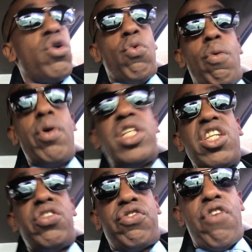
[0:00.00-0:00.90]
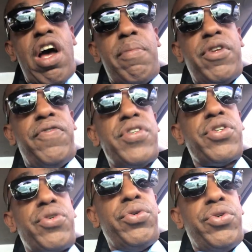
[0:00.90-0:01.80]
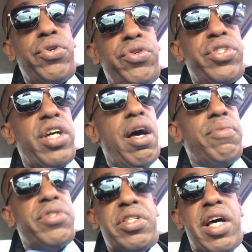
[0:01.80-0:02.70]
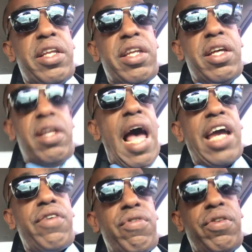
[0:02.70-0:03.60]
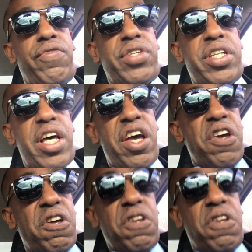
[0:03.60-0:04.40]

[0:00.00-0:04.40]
What we describe as physical during those times is not accurate for today.